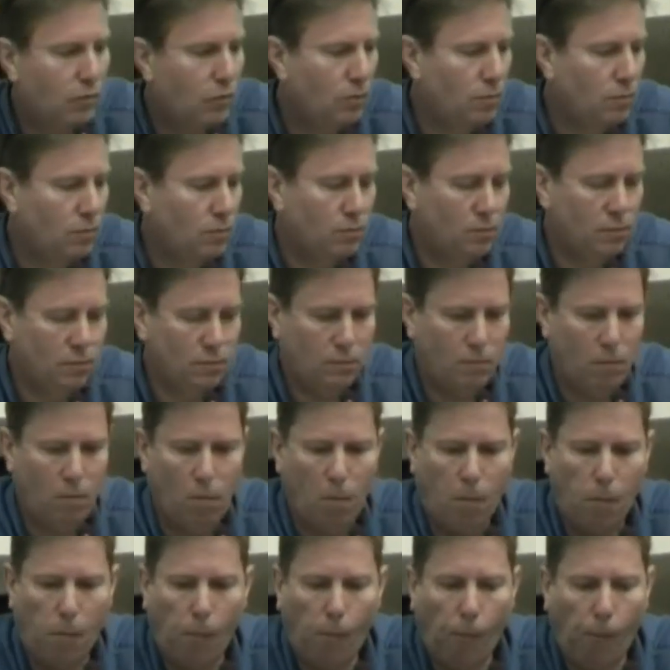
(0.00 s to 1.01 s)
hold on
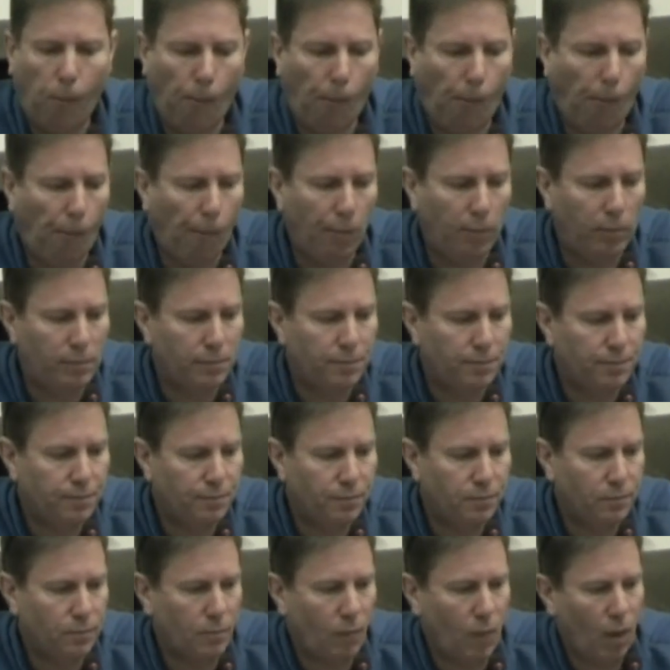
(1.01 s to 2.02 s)
just a second, Paul.
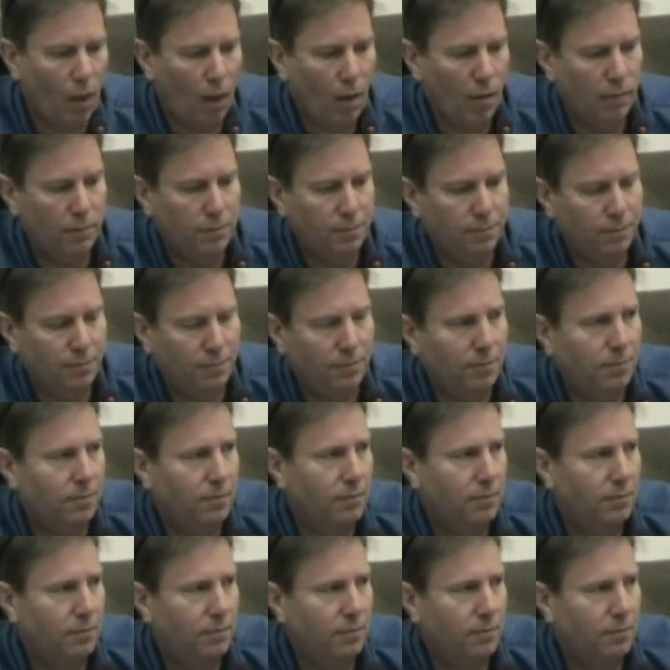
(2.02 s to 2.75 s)
Um,